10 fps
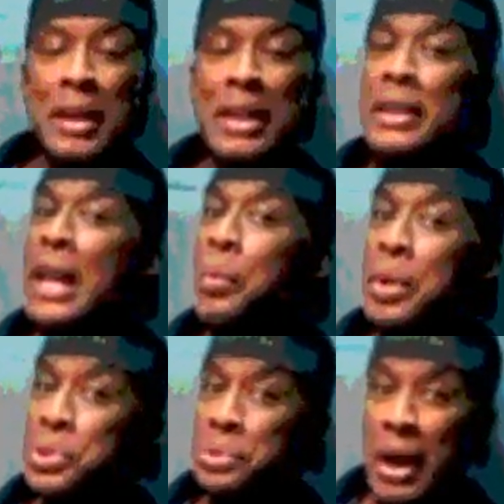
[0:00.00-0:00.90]
mean that
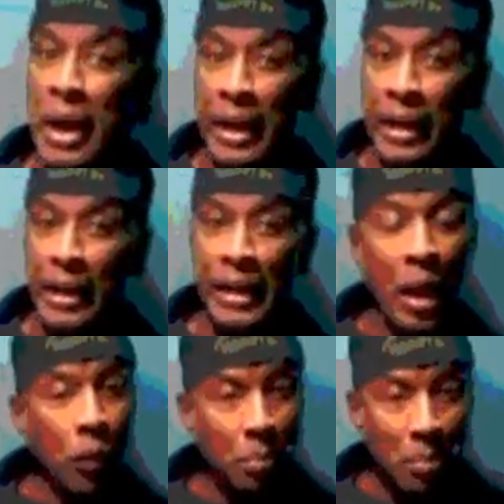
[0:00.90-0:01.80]
we're trying. And
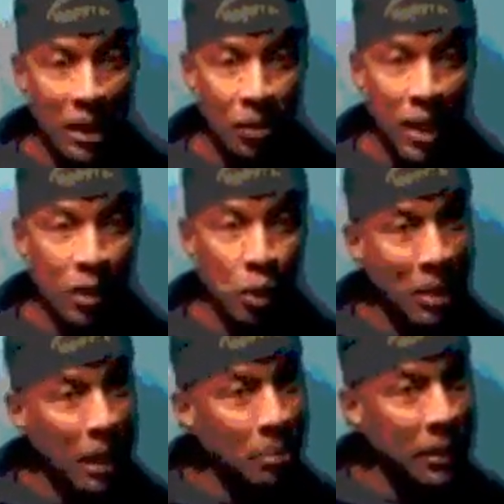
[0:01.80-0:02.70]
I would much rather you
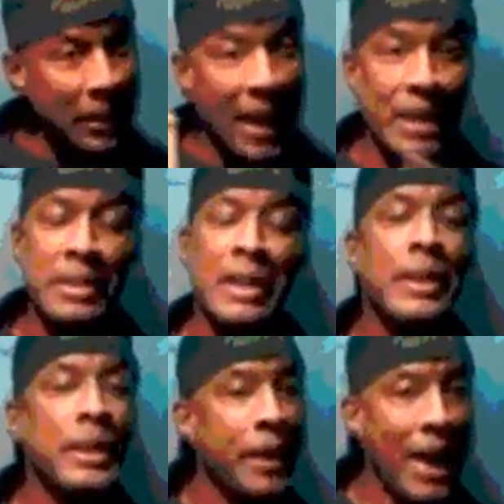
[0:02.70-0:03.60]
make mistakes
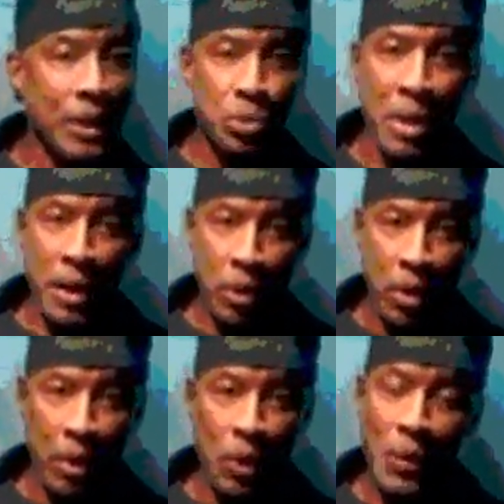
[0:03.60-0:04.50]
than not try at
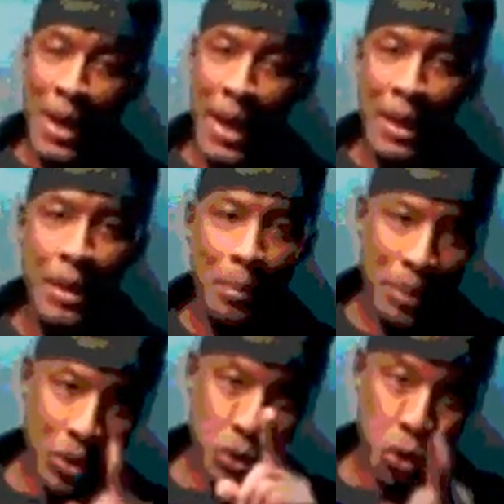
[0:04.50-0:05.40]
all. Okay?
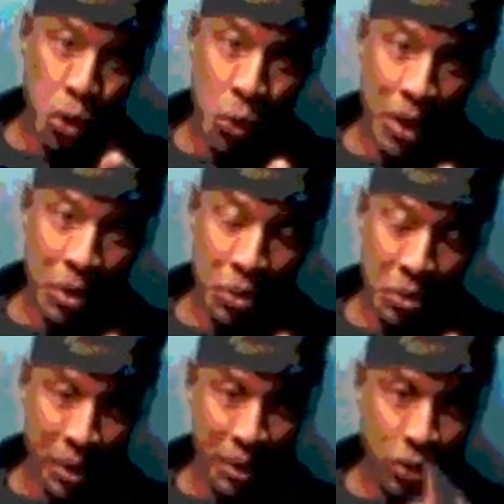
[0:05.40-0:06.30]
Because you can
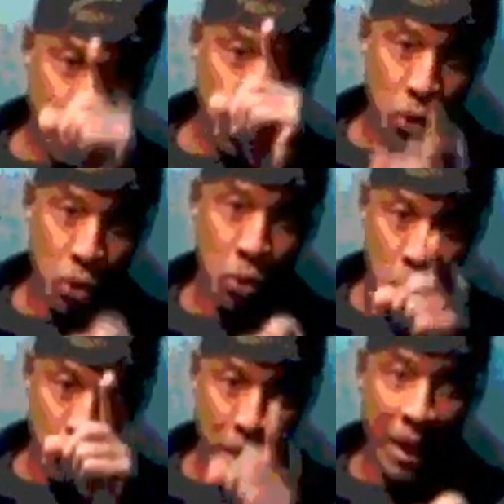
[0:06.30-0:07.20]
do this.
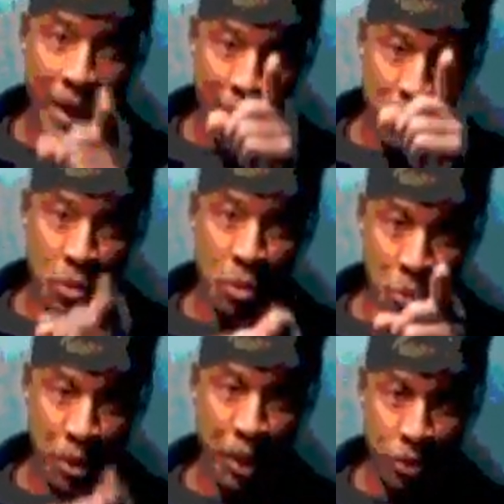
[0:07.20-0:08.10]
You can
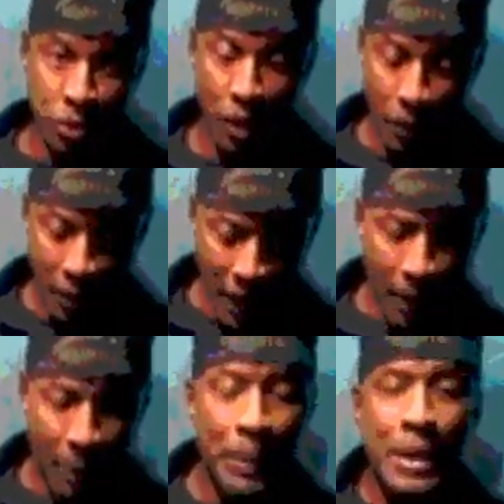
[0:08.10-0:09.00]
do this.
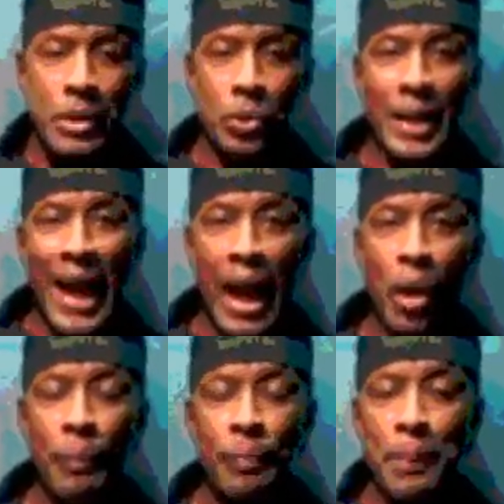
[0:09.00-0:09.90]
Okay? So
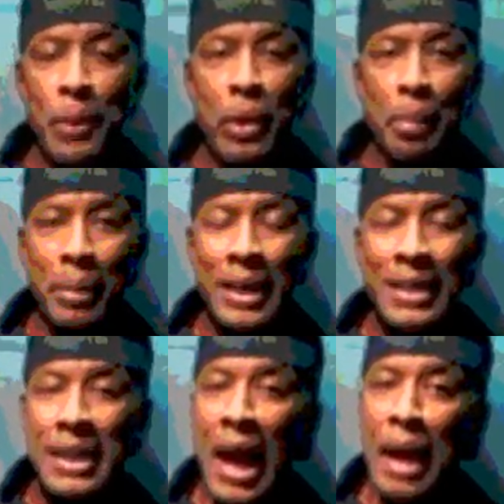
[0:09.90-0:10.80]
now I'm going to play
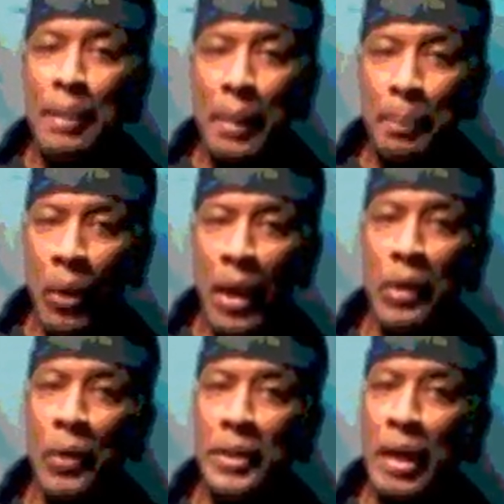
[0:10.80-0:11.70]
the timing
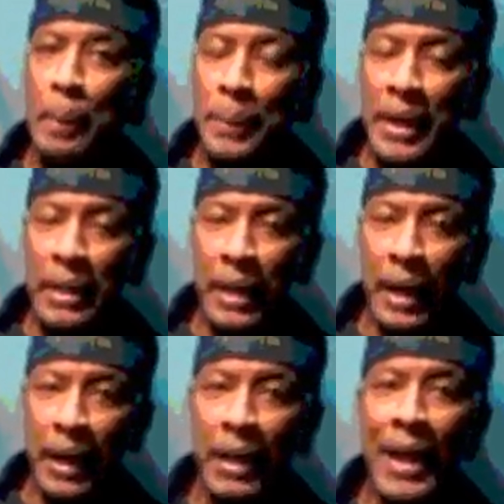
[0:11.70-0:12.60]
part on the
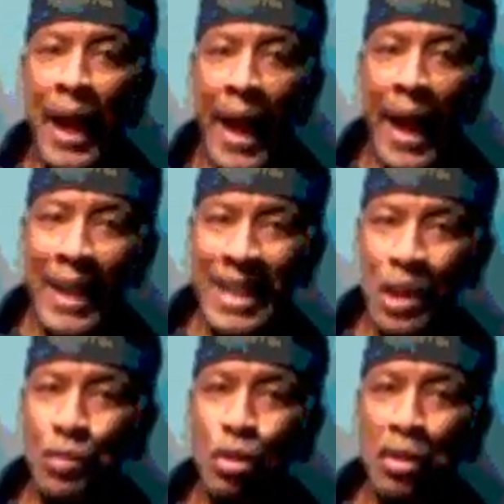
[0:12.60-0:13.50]
repique and
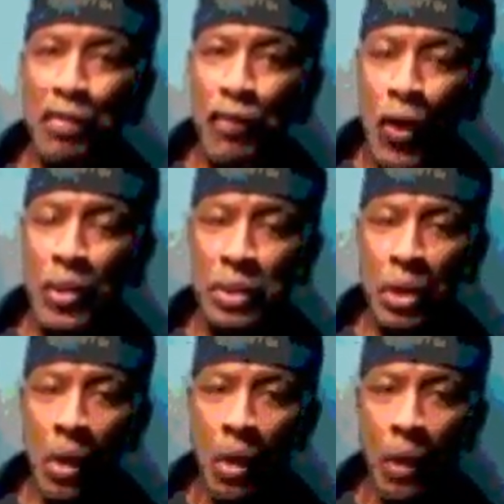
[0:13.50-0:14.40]
give you the first
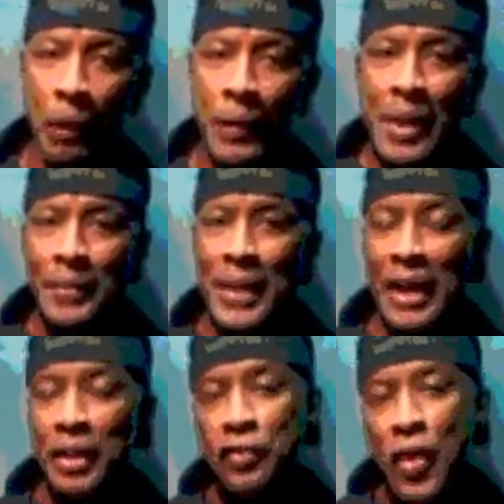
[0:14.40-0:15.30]
call.
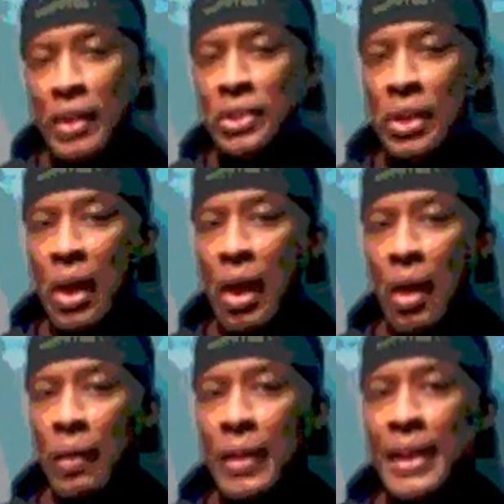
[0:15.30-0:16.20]
Now, the first
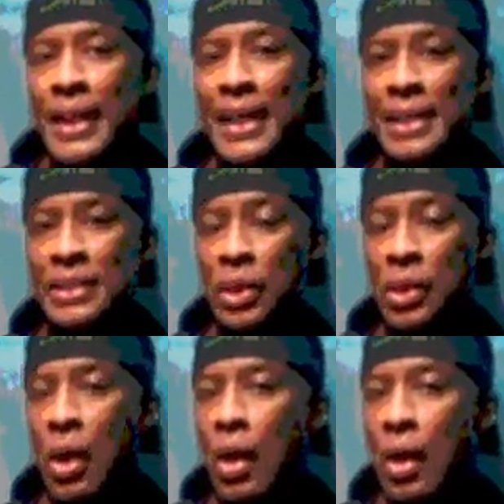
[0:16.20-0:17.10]
call is the
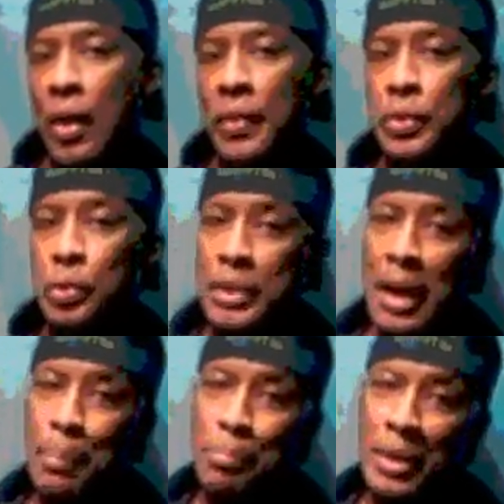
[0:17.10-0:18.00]
call
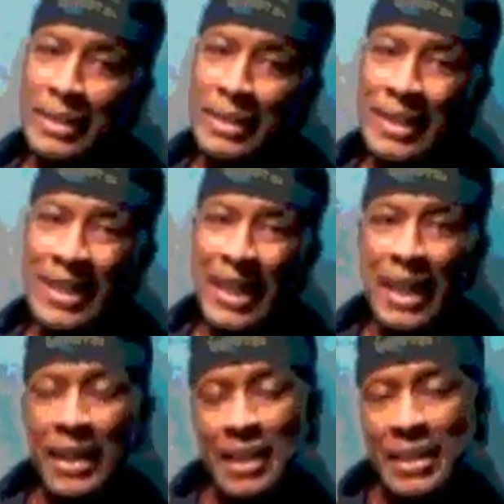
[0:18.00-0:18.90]
that brings us
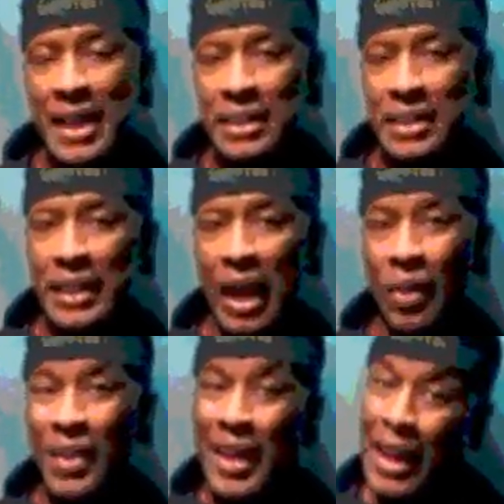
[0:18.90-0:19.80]
in and takes us
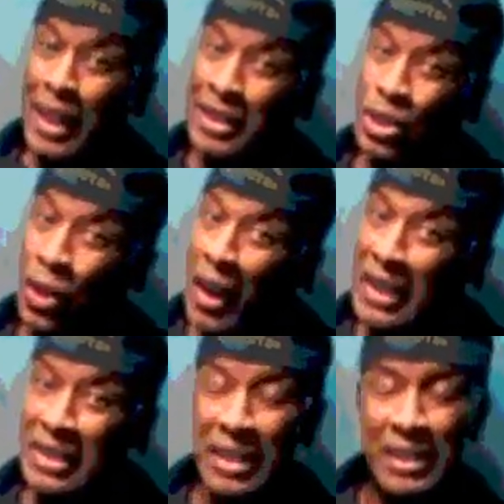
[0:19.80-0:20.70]
out. It
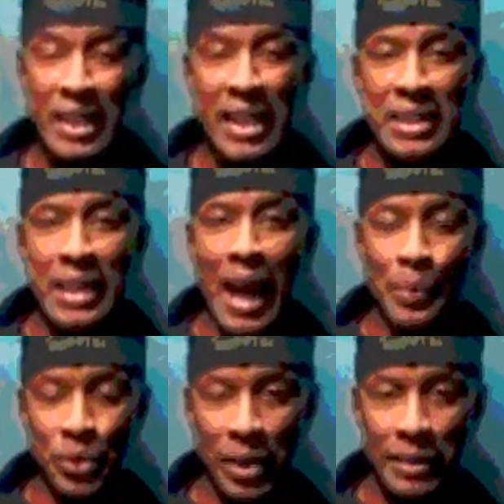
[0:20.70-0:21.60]
starts us and
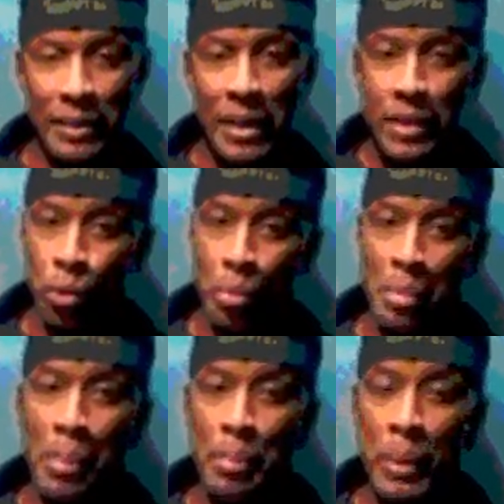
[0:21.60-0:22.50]
stops us. So
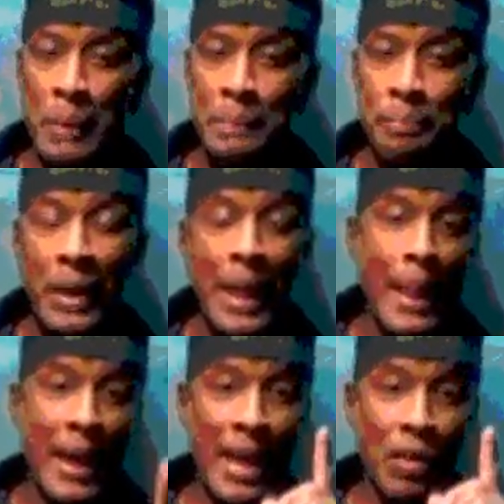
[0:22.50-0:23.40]
remember,
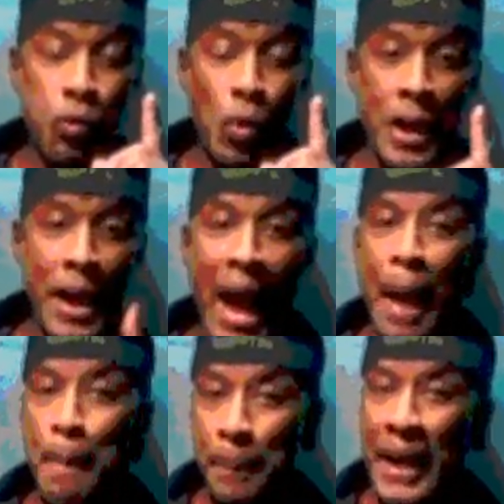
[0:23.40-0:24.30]
if we're
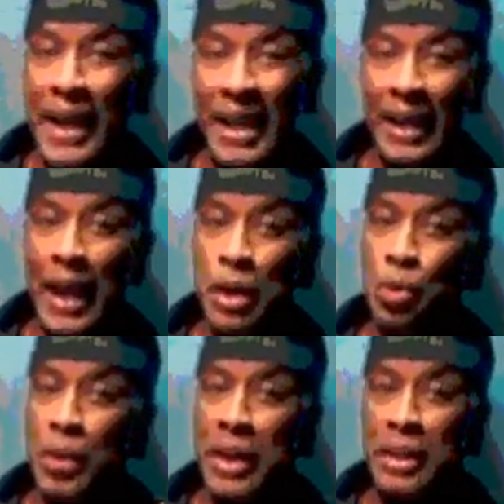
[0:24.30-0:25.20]
not playing and
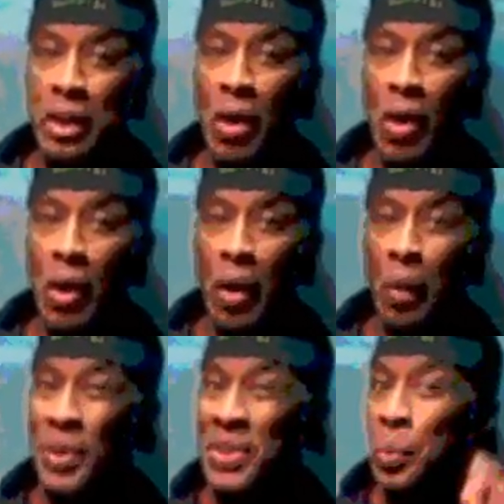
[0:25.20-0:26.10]
you hear the call,
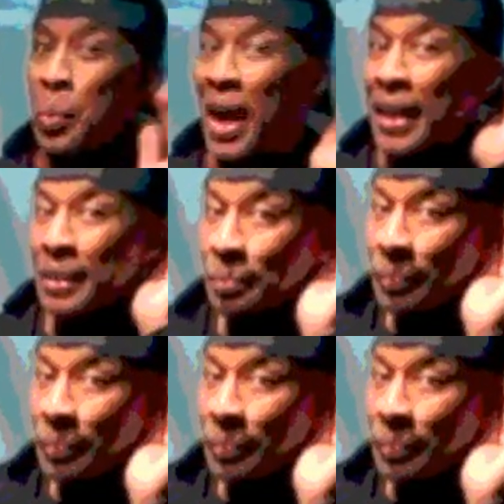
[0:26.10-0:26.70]
we do what?